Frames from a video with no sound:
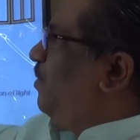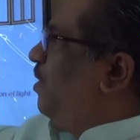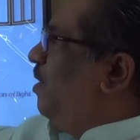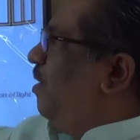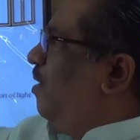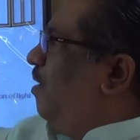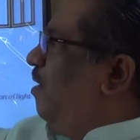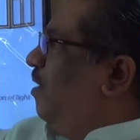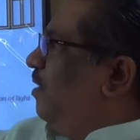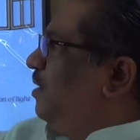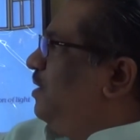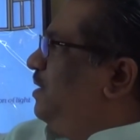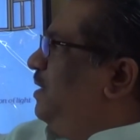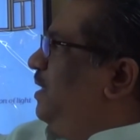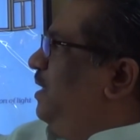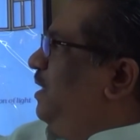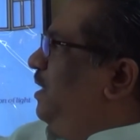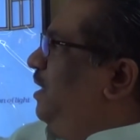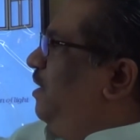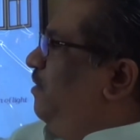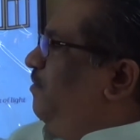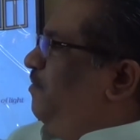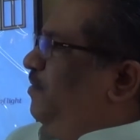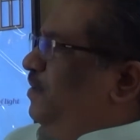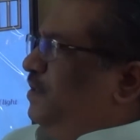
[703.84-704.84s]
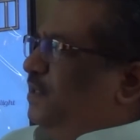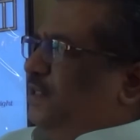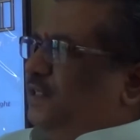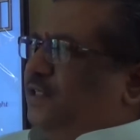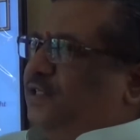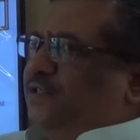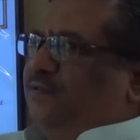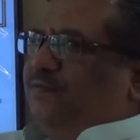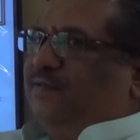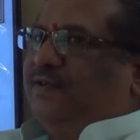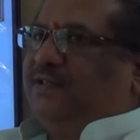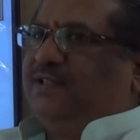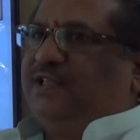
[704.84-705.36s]
auxin diffuses
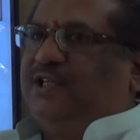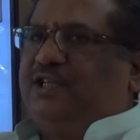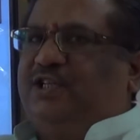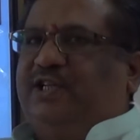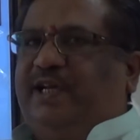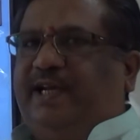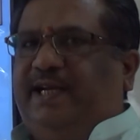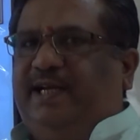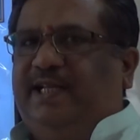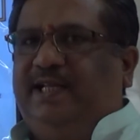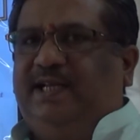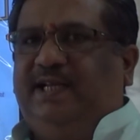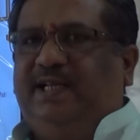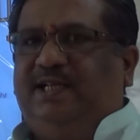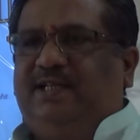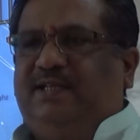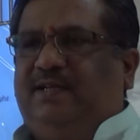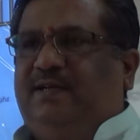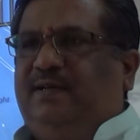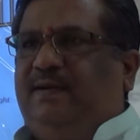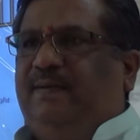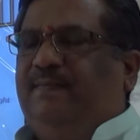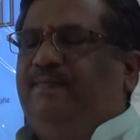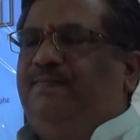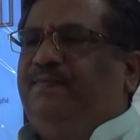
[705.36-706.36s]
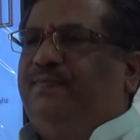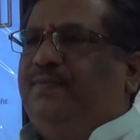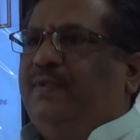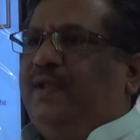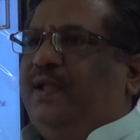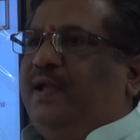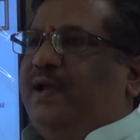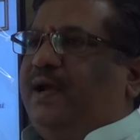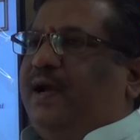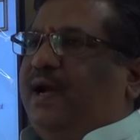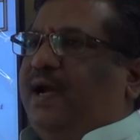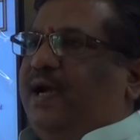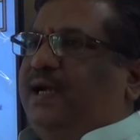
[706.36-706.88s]
towards the shady region
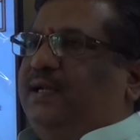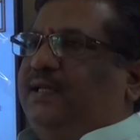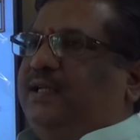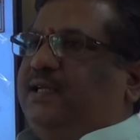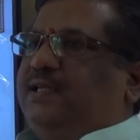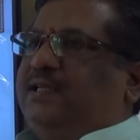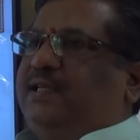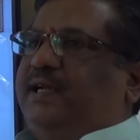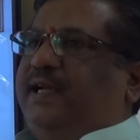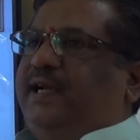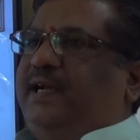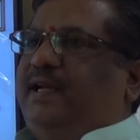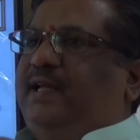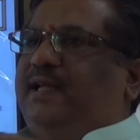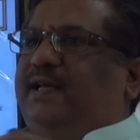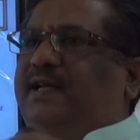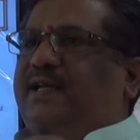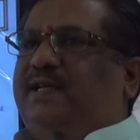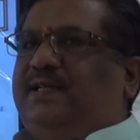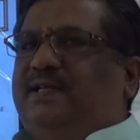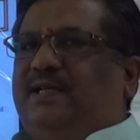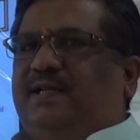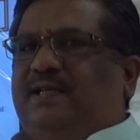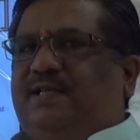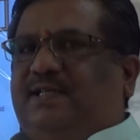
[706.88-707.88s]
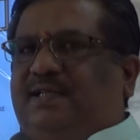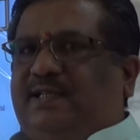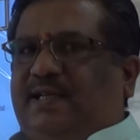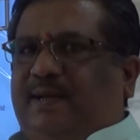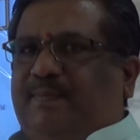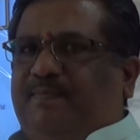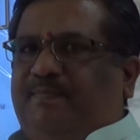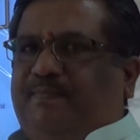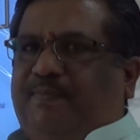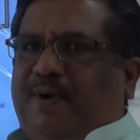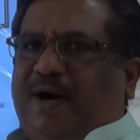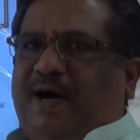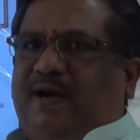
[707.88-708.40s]
and the shady region
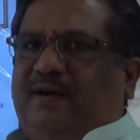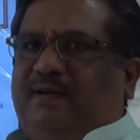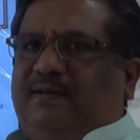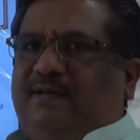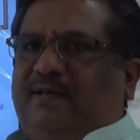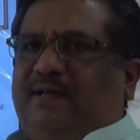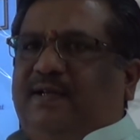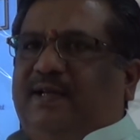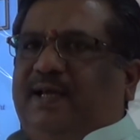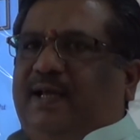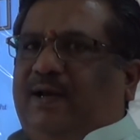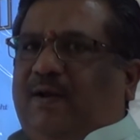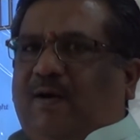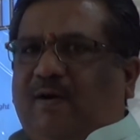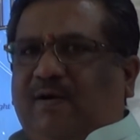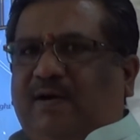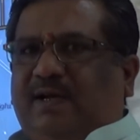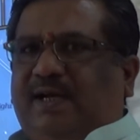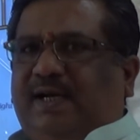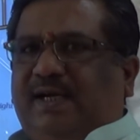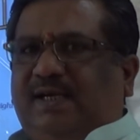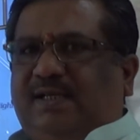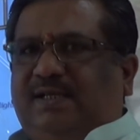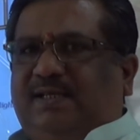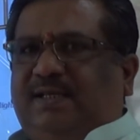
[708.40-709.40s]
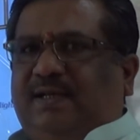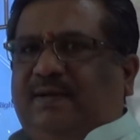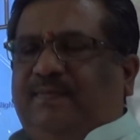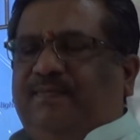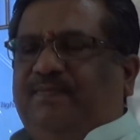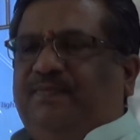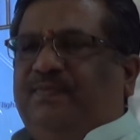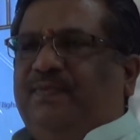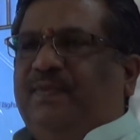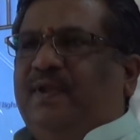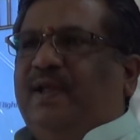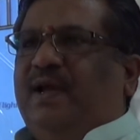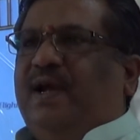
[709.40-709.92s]
stem part elongates
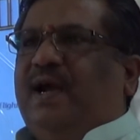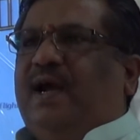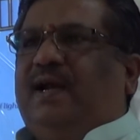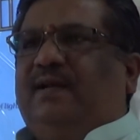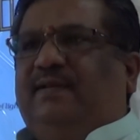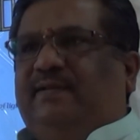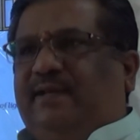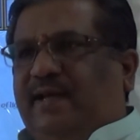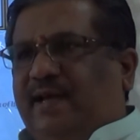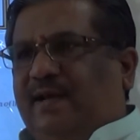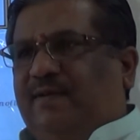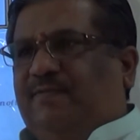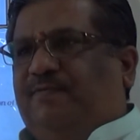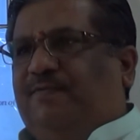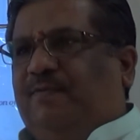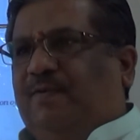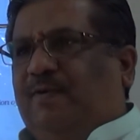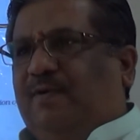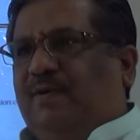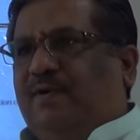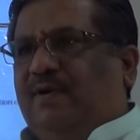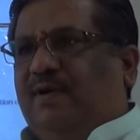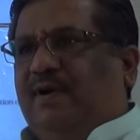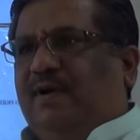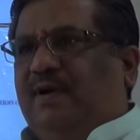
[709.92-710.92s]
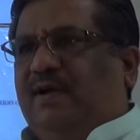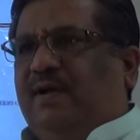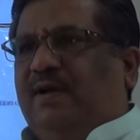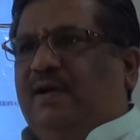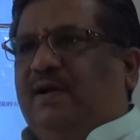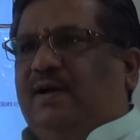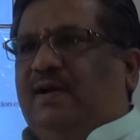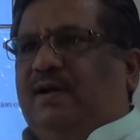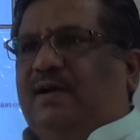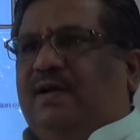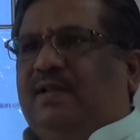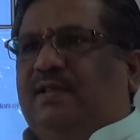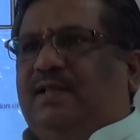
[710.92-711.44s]
and therefore
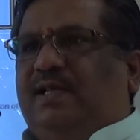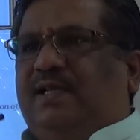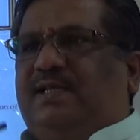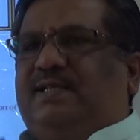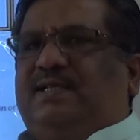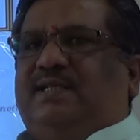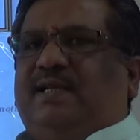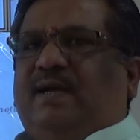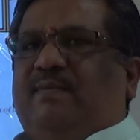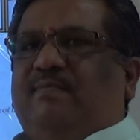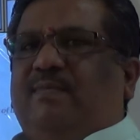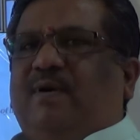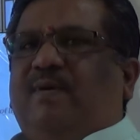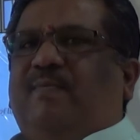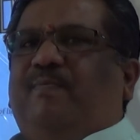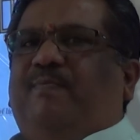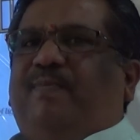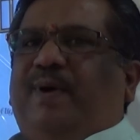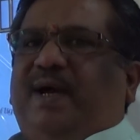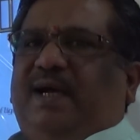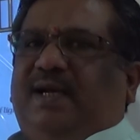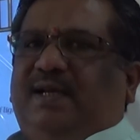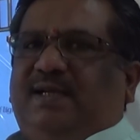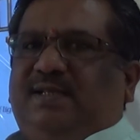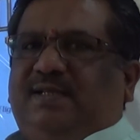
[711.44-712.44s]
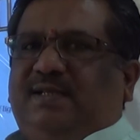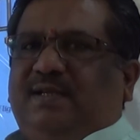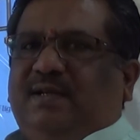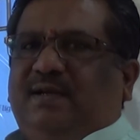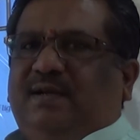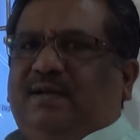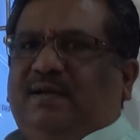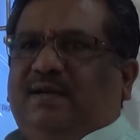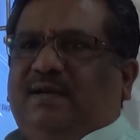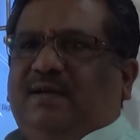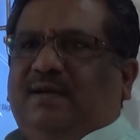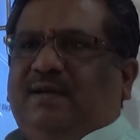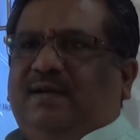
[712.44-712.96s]
the stem bends
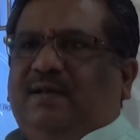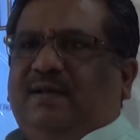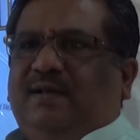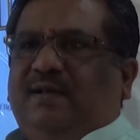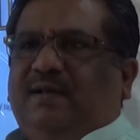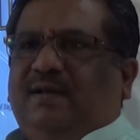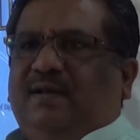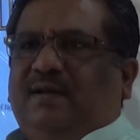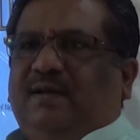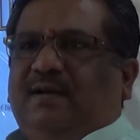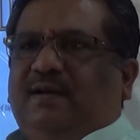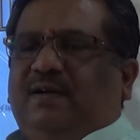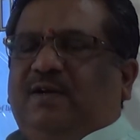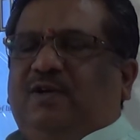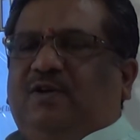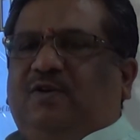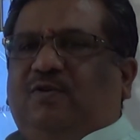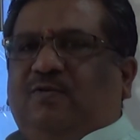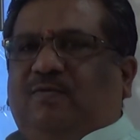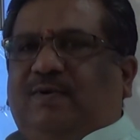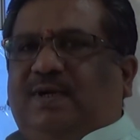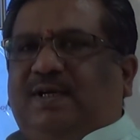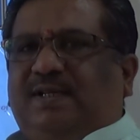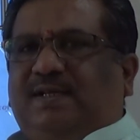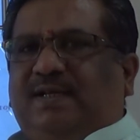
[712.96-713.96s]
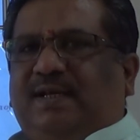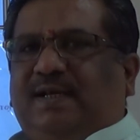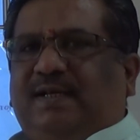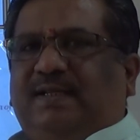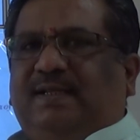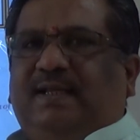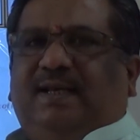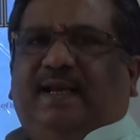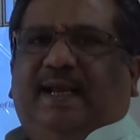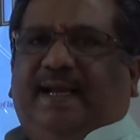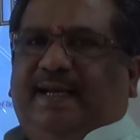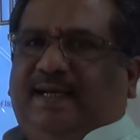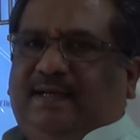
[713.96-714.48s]
towards the
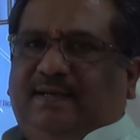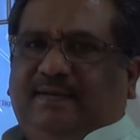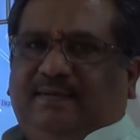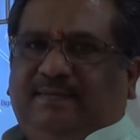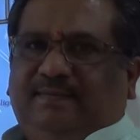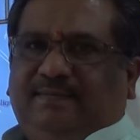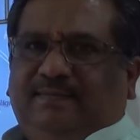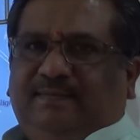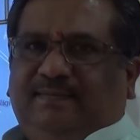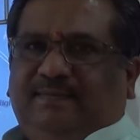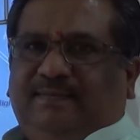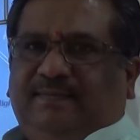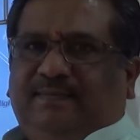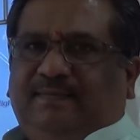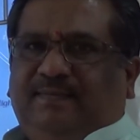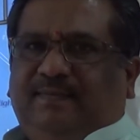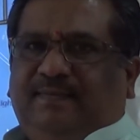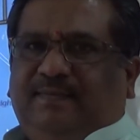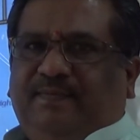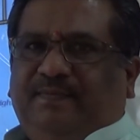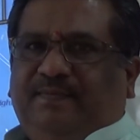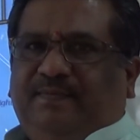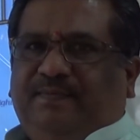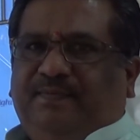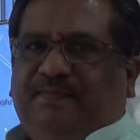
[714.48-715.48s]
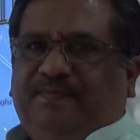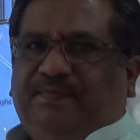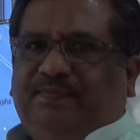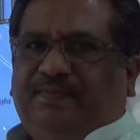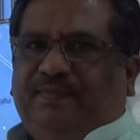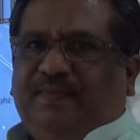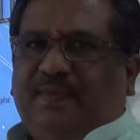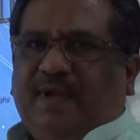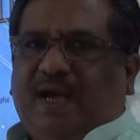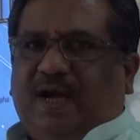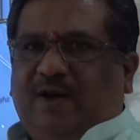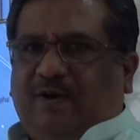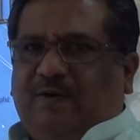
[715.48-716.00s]
light.
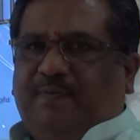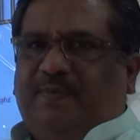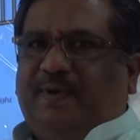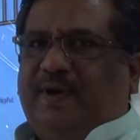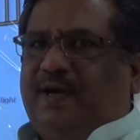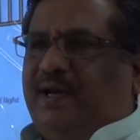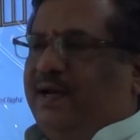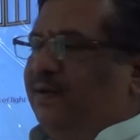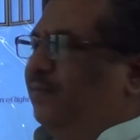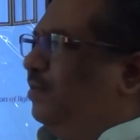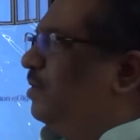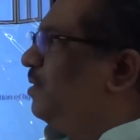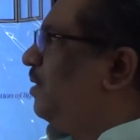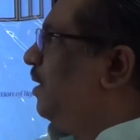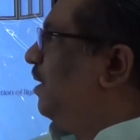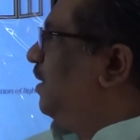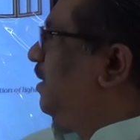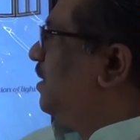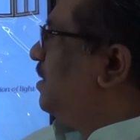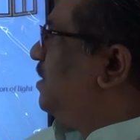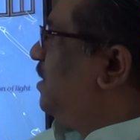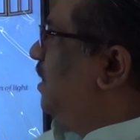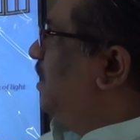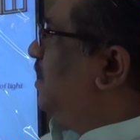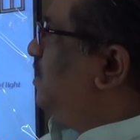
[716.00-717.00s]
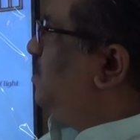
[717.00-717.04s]
I hope you are able to understand.